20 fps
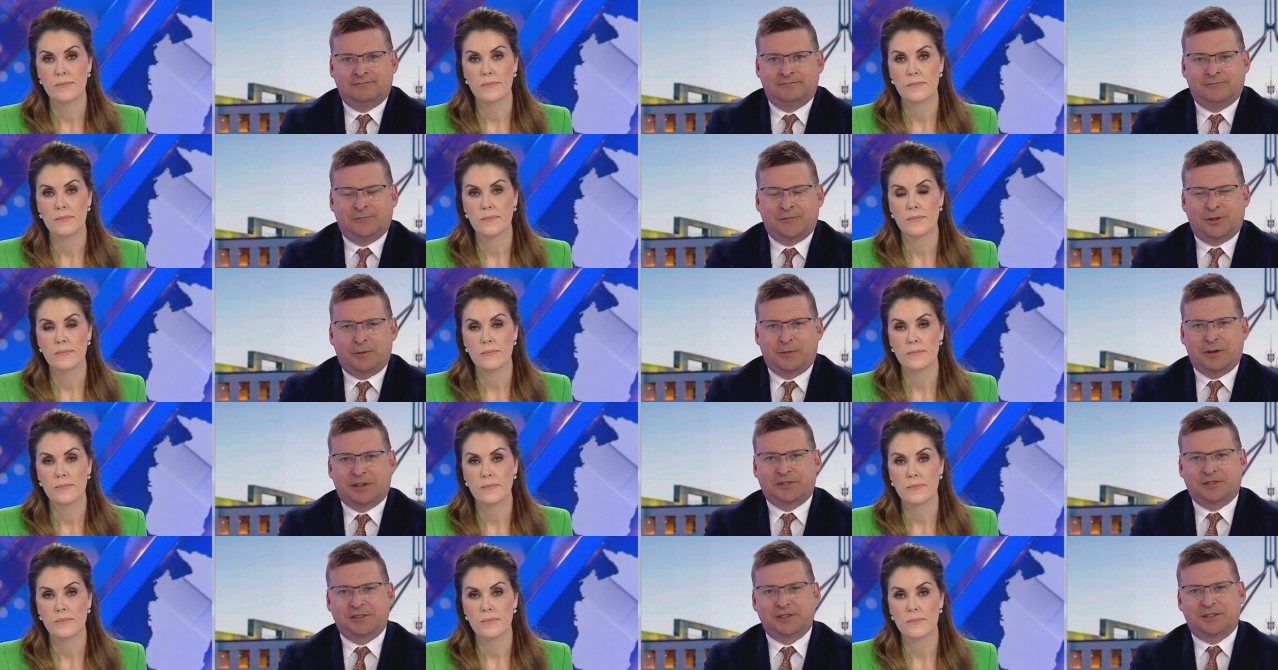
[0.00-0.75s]
Speaker 1: Well, I'm
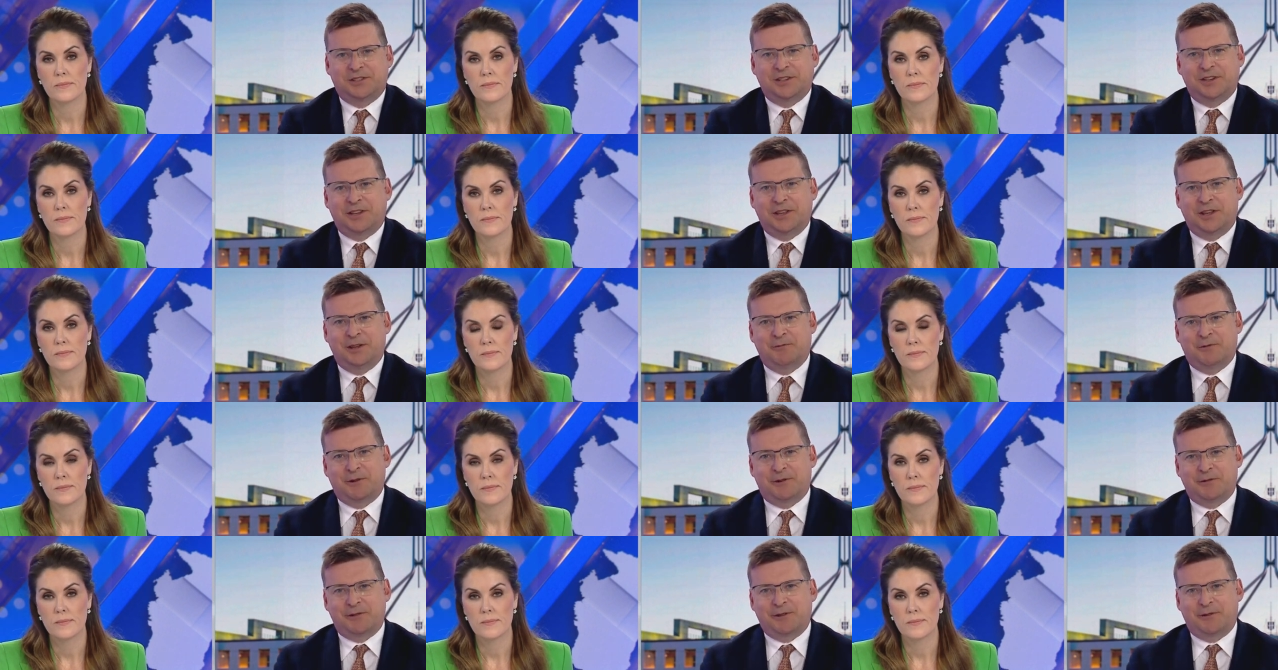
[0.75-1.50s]
actually sitting here
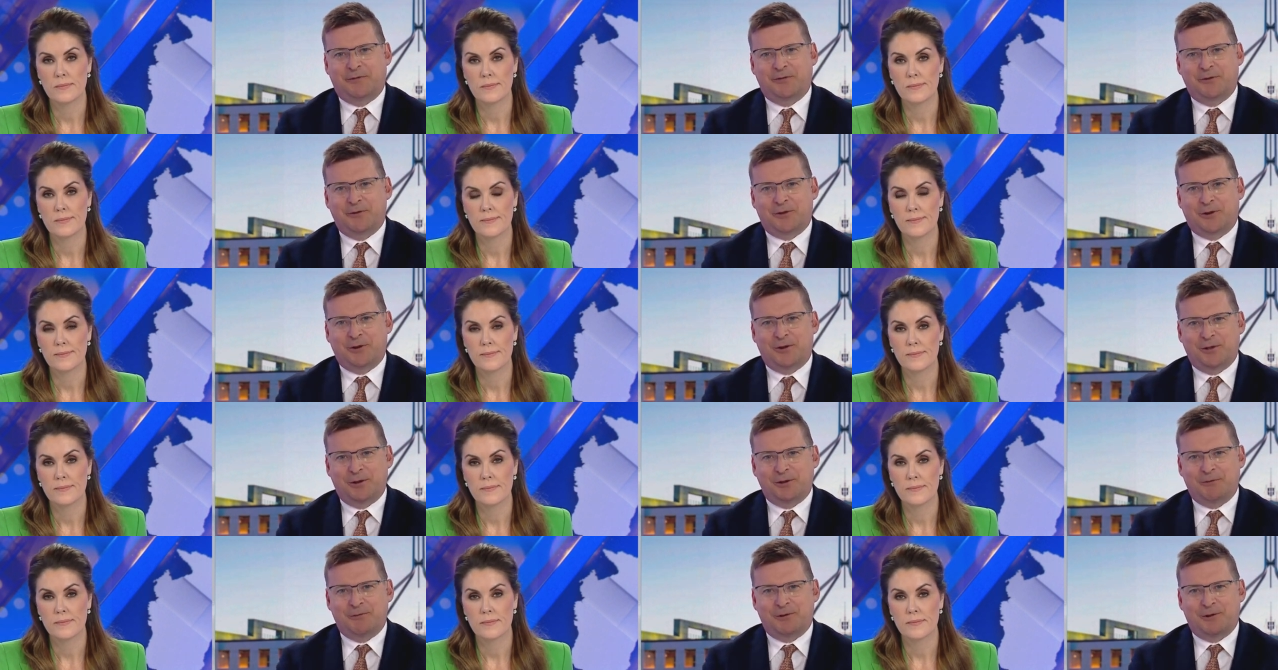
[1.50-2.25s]
wondering if you're a
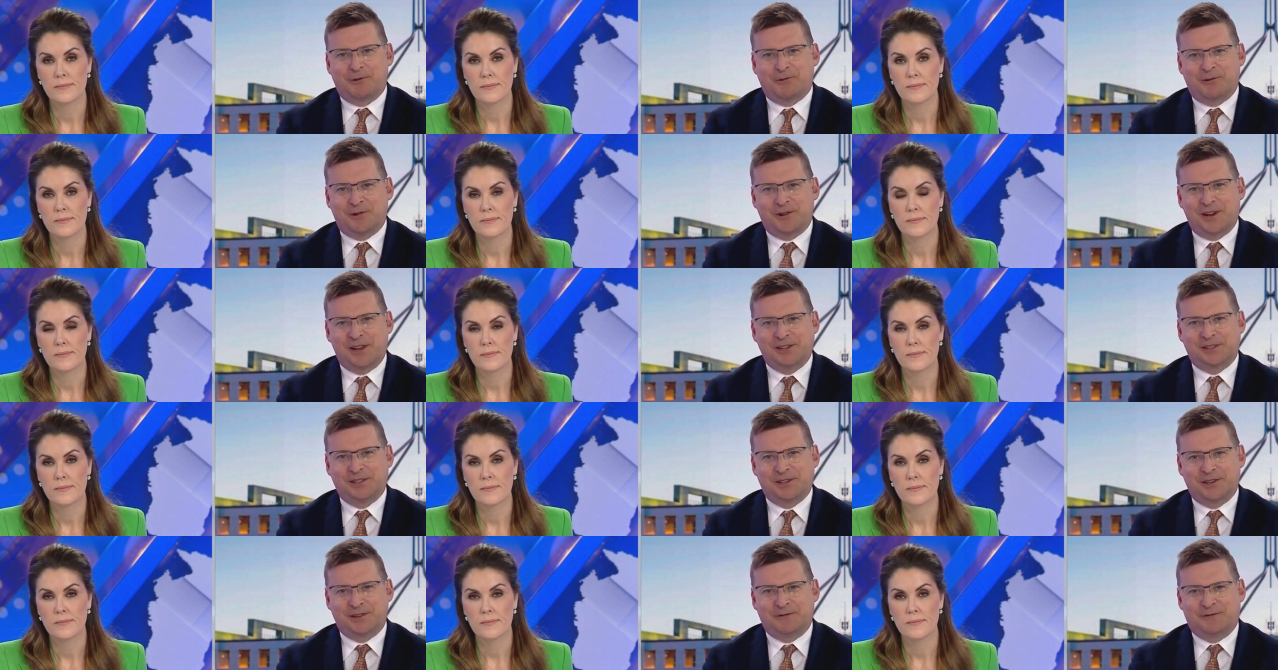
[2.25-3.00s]
Collingwood or an
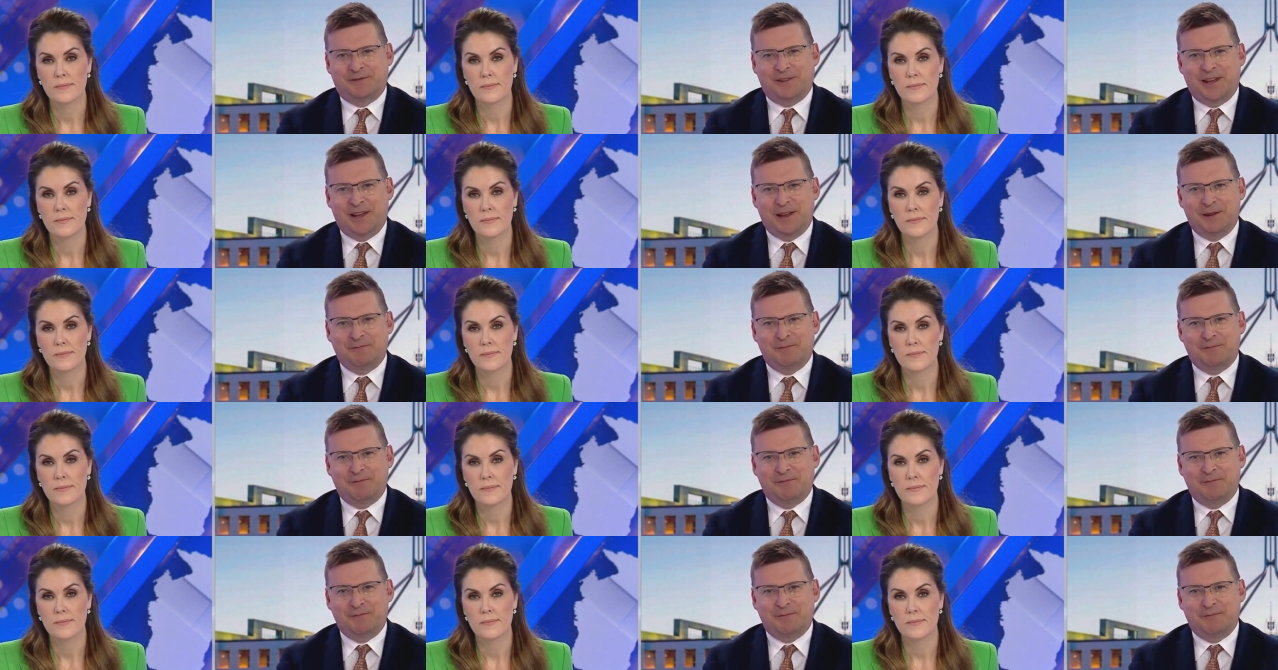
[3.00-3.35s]
Essendon fan,